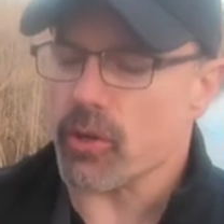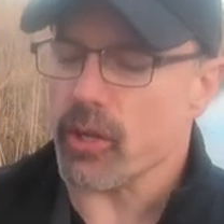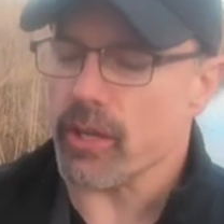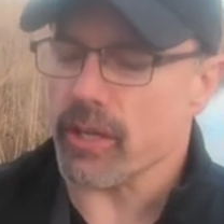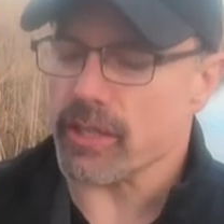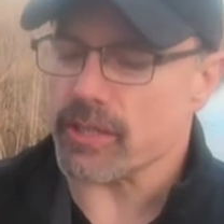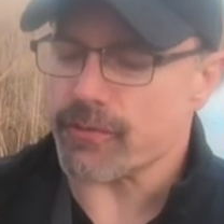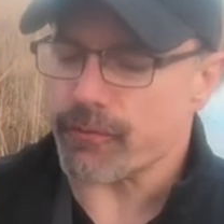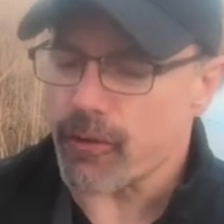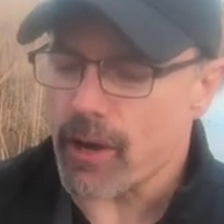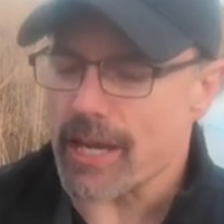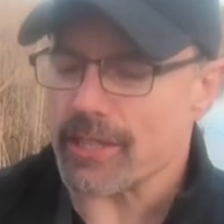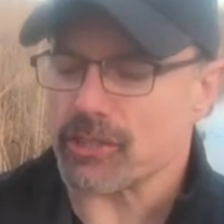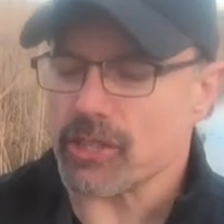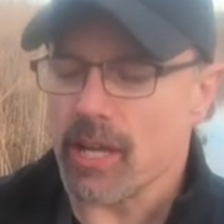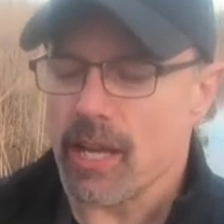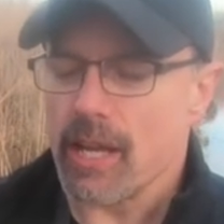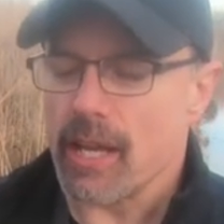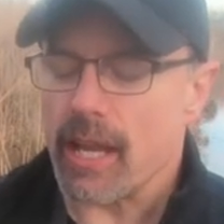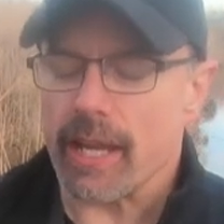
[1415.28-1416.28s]
good. It's fresh.
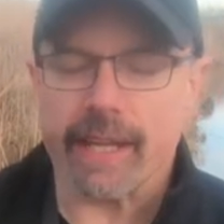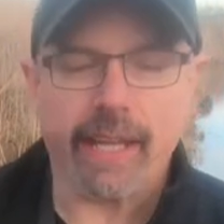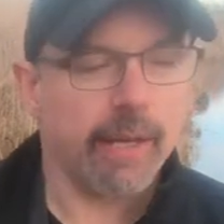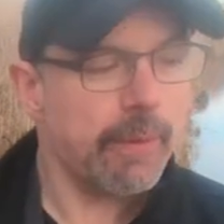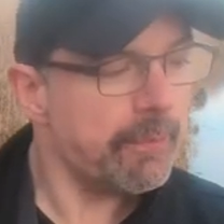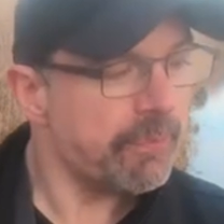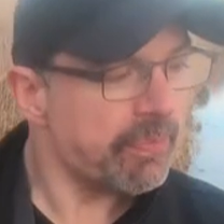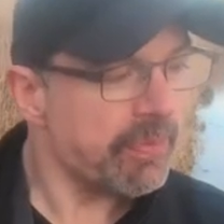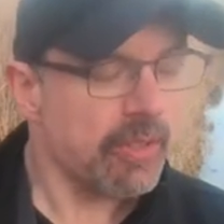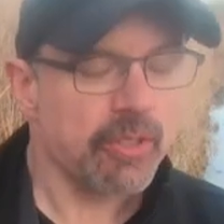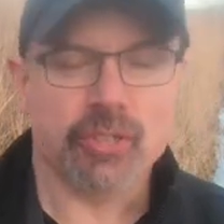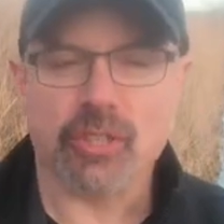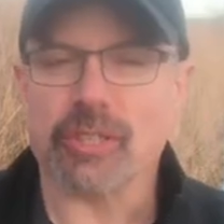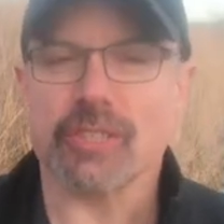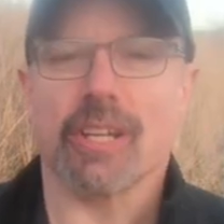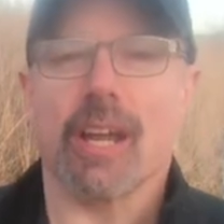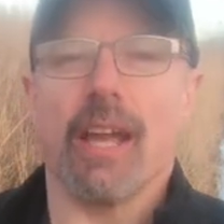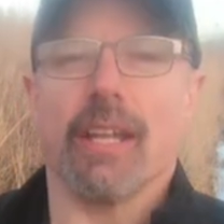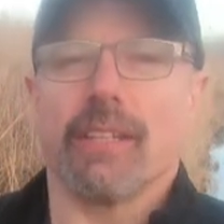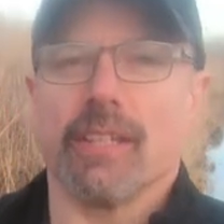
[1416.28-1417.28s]
Again,
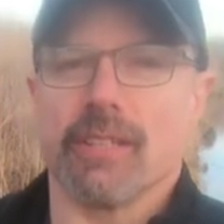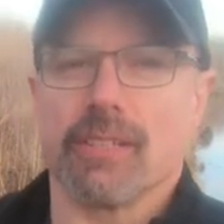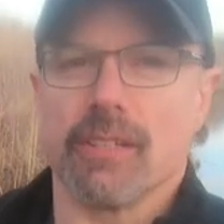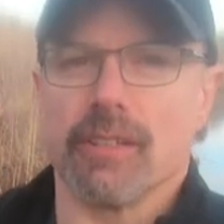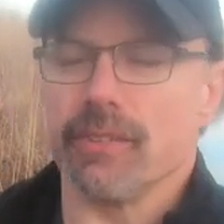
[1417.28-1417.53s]
just caught this